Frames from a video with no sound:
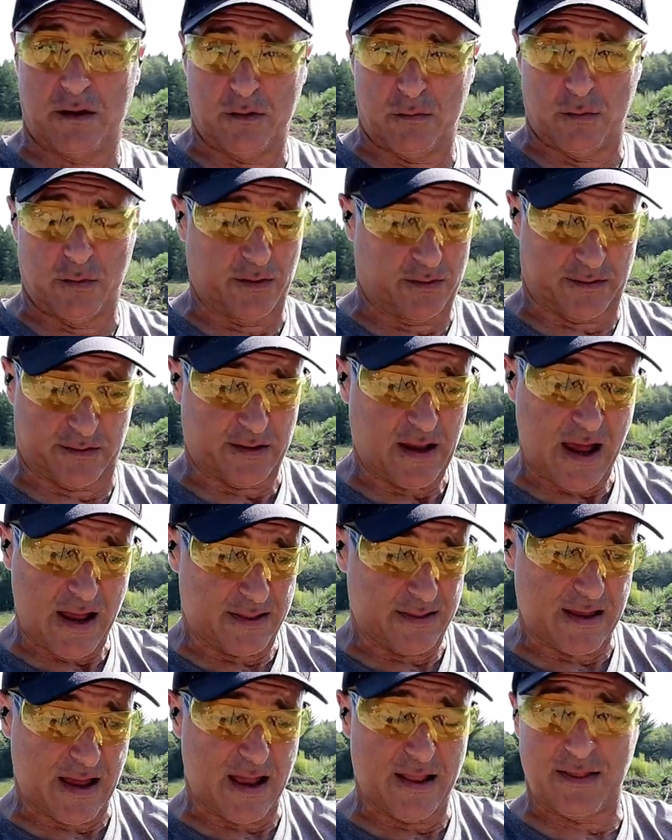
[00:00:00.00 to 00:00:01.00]
it was
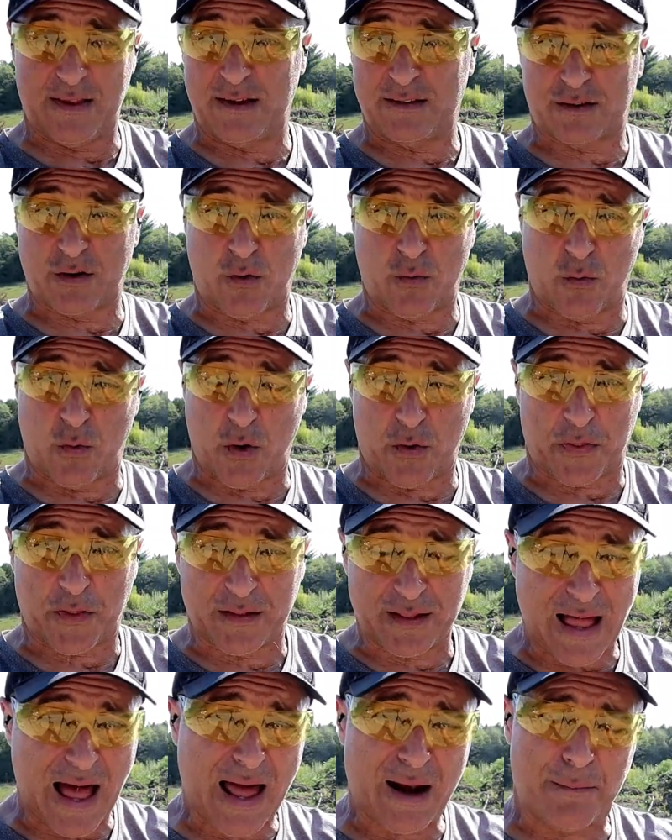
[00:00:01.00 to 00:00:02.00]
said that these are worth
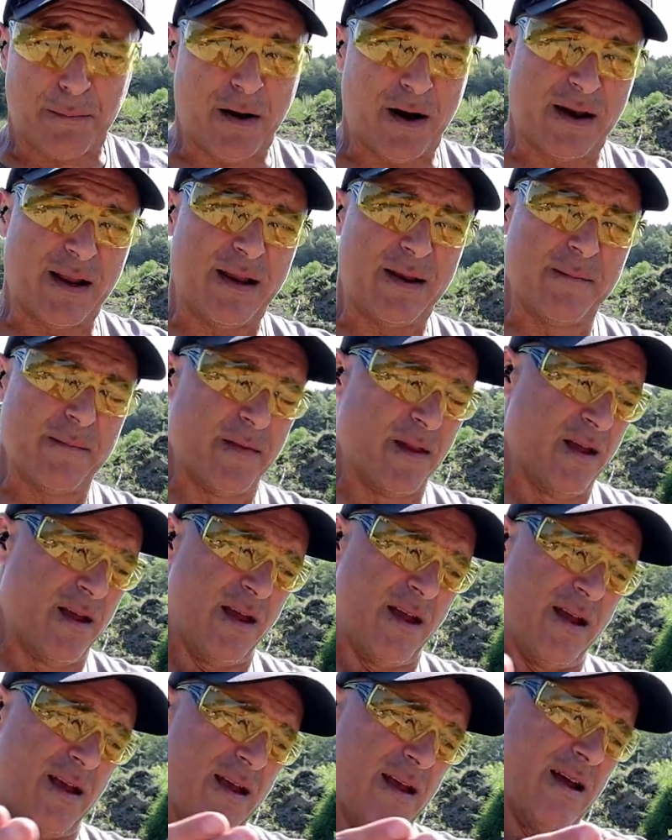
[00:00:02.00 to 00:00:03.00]
a lot of money.
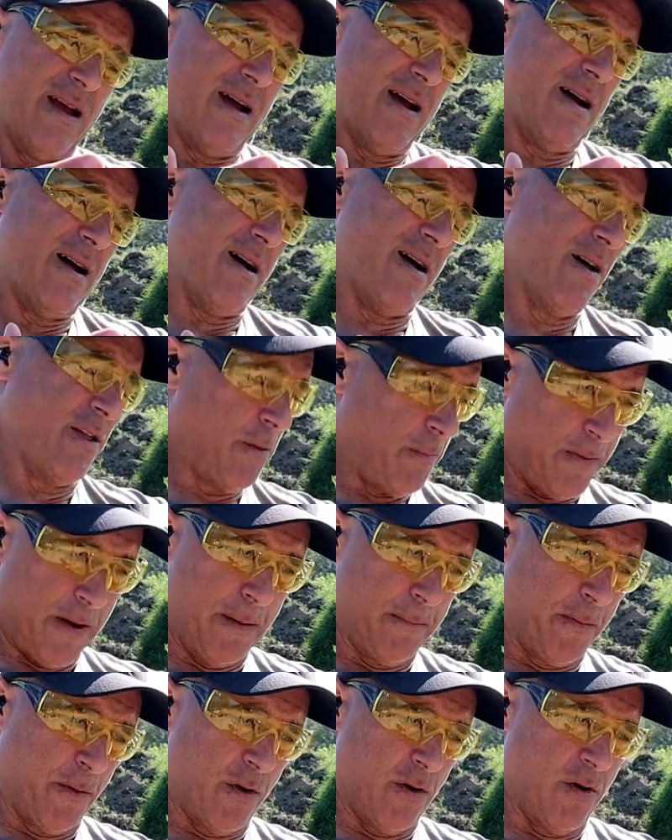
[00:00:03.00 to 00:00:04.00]
Other
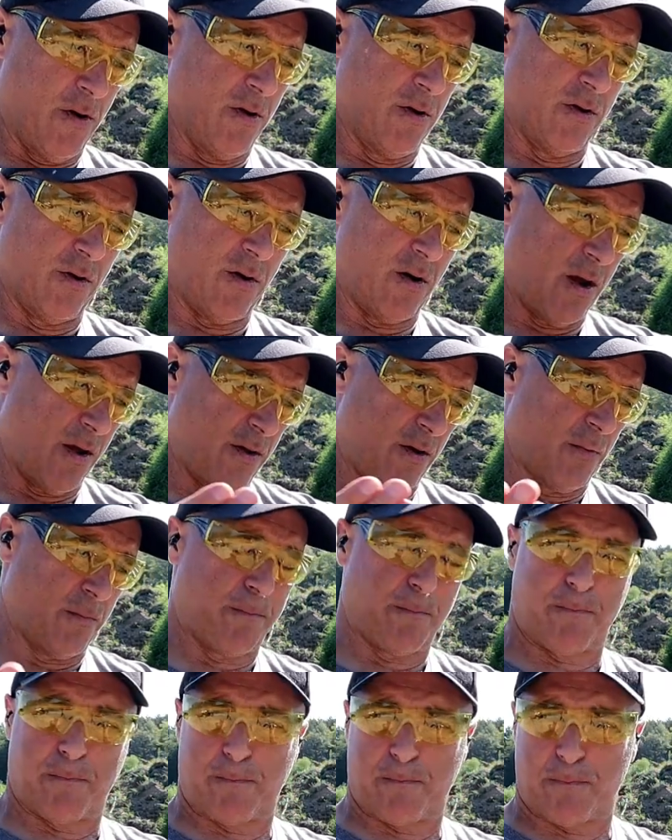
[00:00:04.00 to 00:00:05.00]
people or
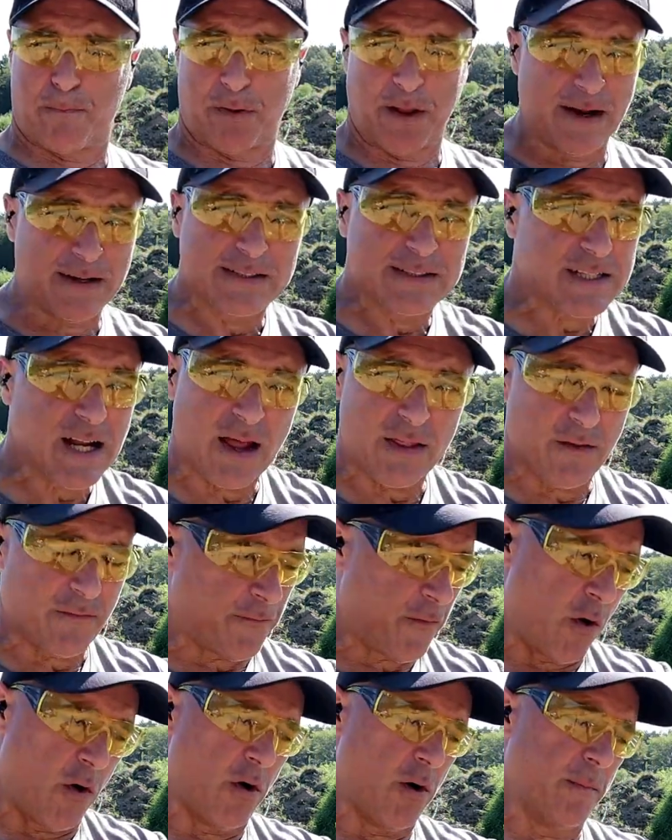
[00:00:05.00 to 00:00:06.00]
other places on
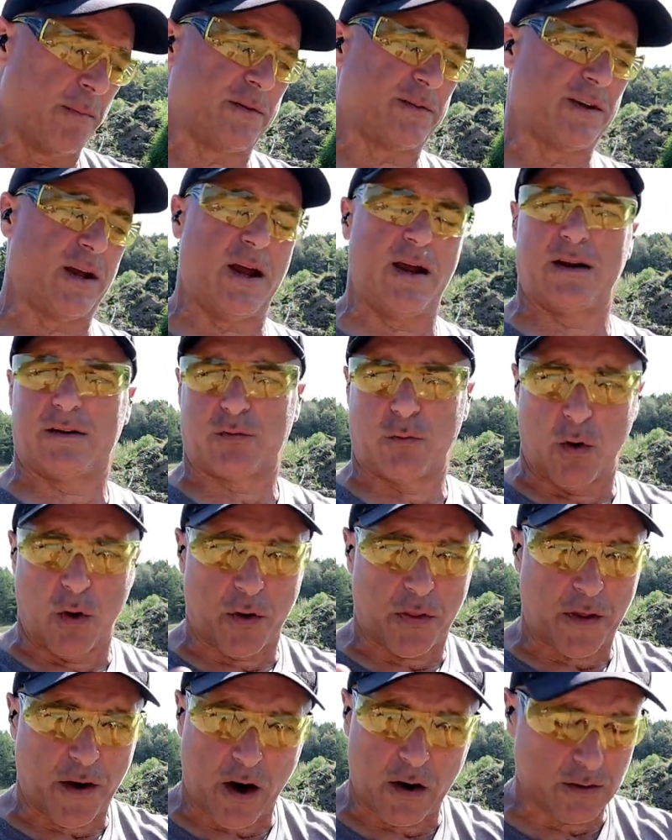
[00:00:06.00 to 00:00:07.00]
the forum say it's
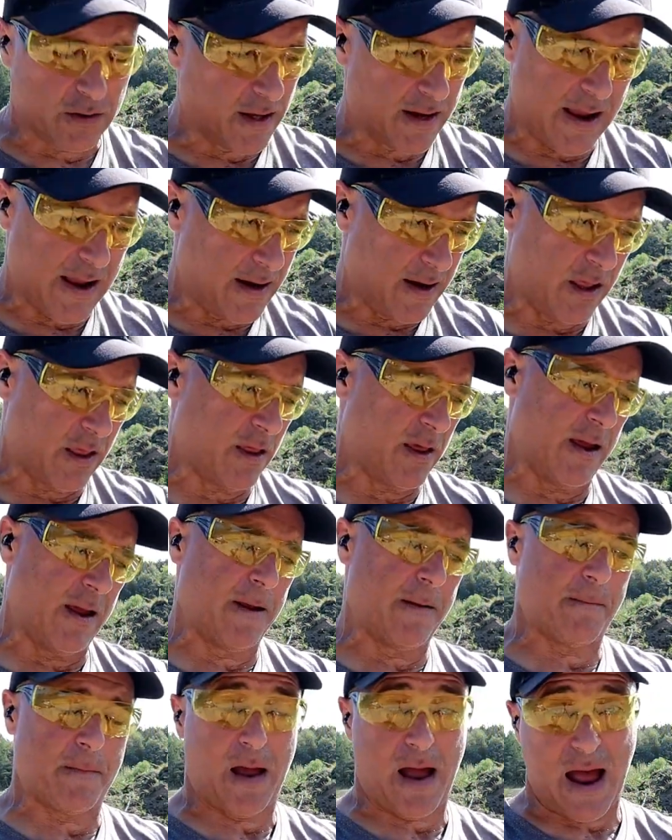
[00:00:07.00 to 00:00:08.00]
worth hardly
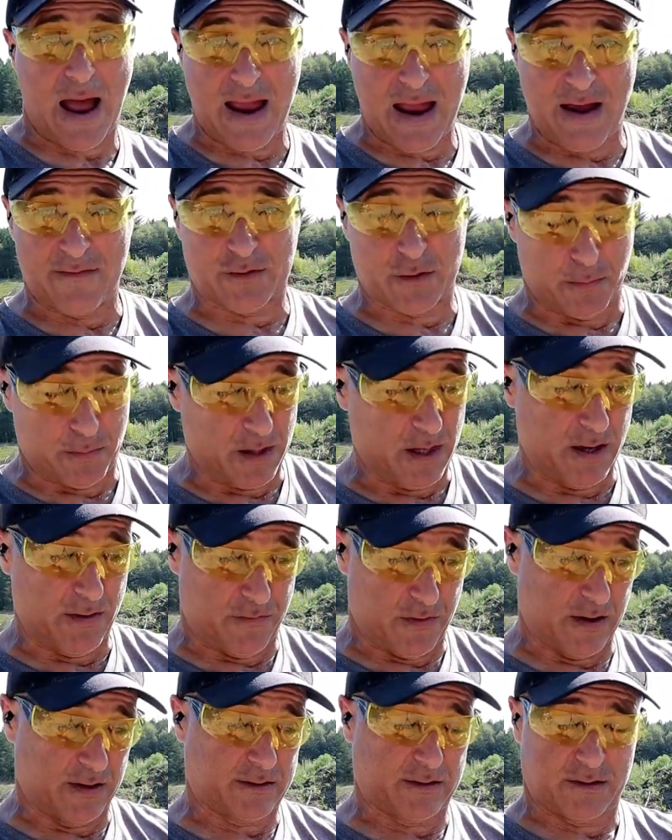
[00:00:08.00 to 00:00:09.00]
anything. I have to
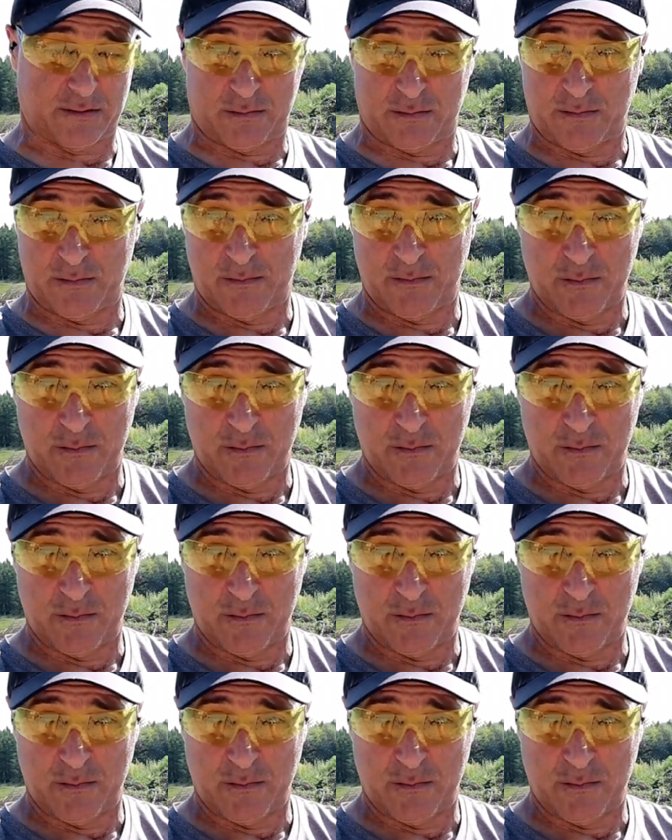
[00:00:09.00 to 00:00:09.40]
believe it's